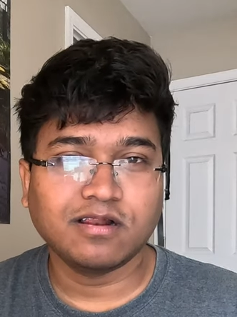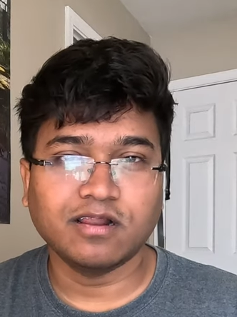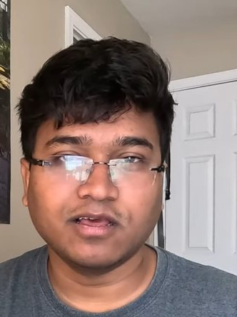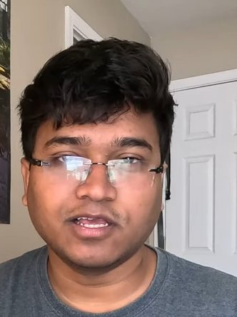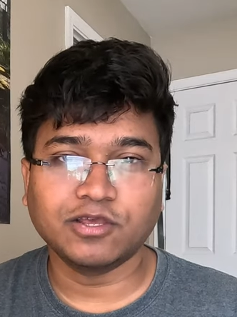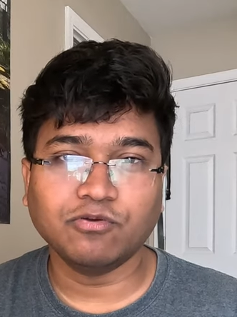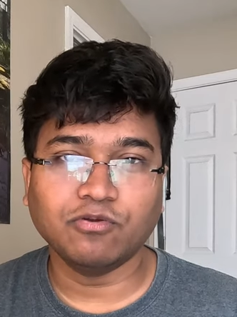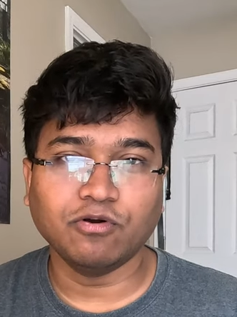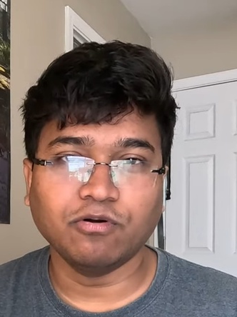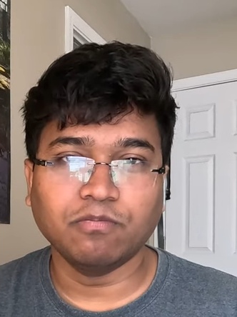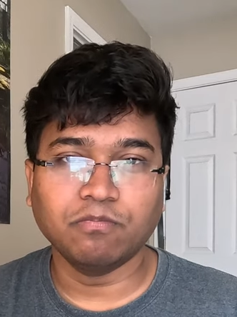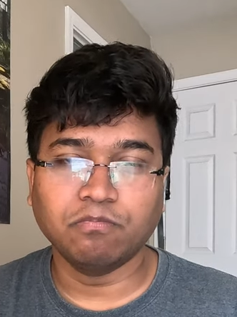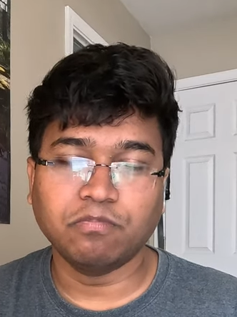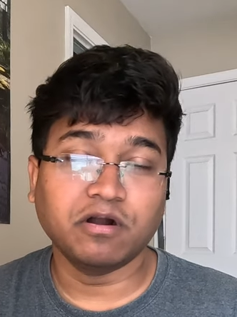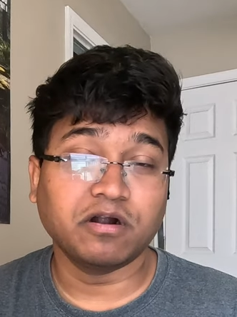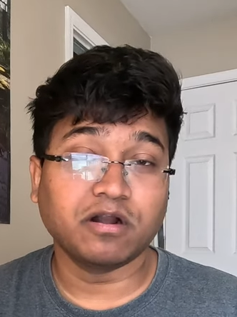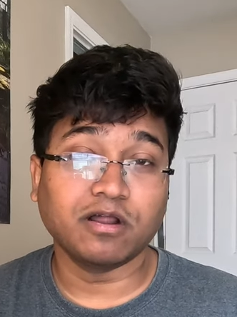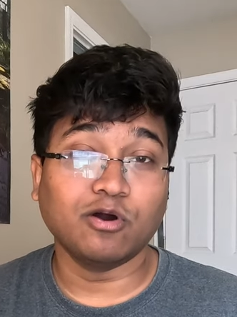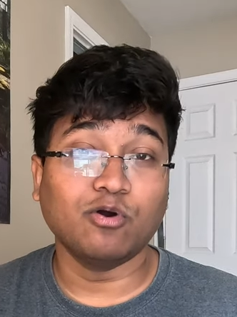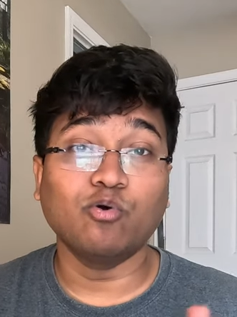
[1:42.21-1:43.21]
like, you know,
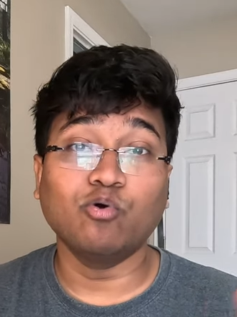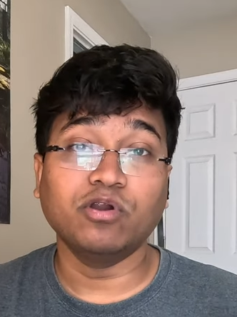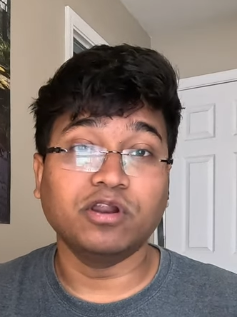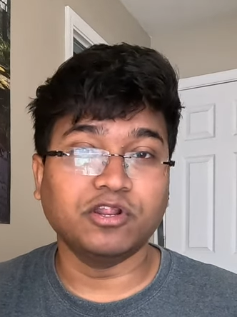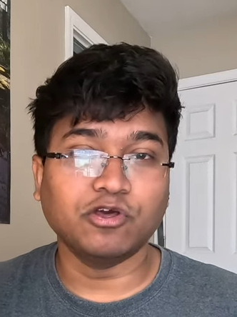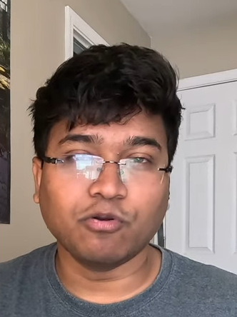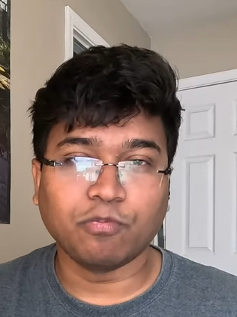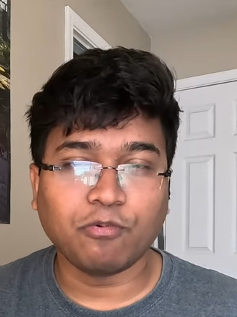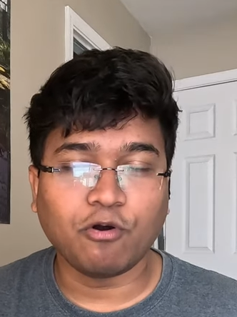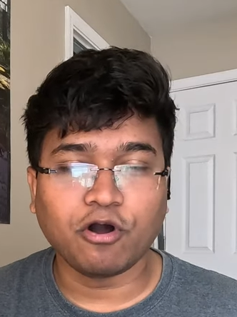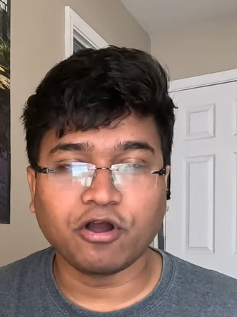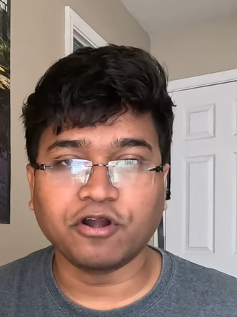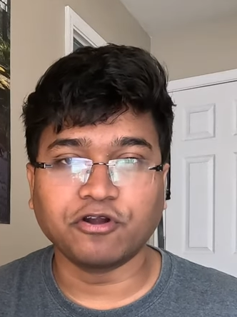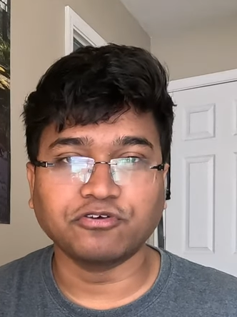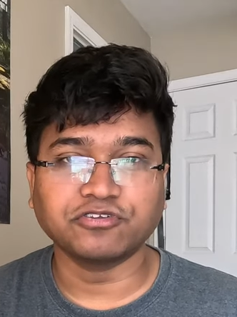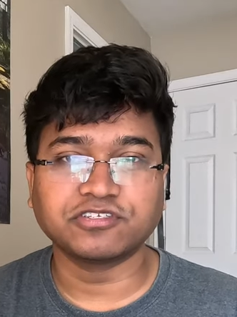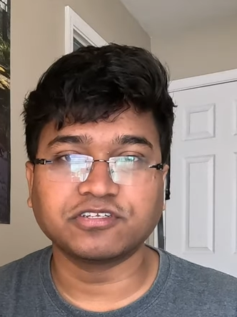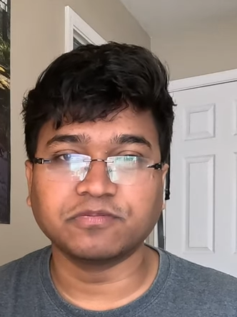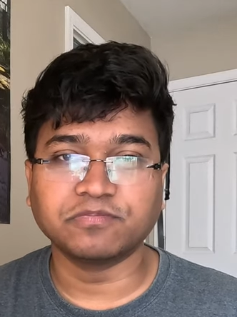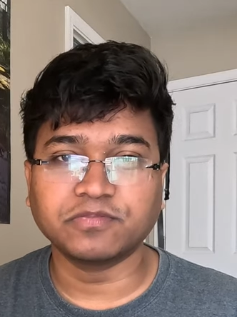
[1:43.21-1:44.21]
burn a hole in your
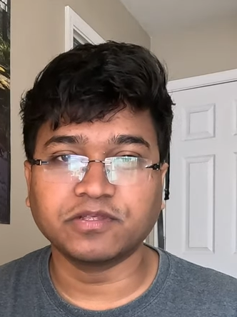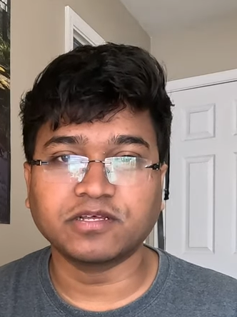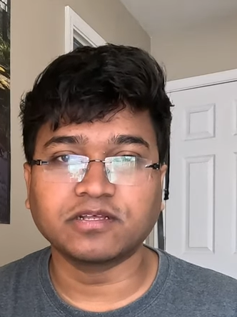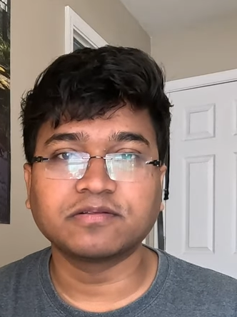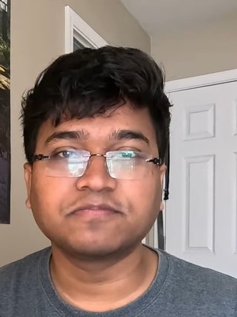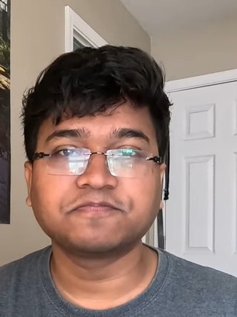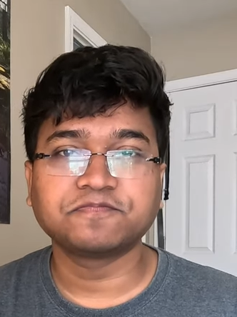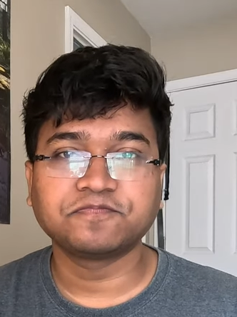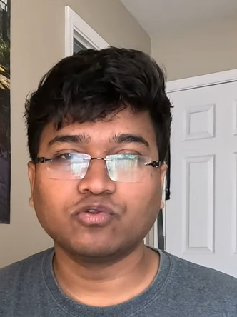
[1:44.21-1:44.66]
pocket or something.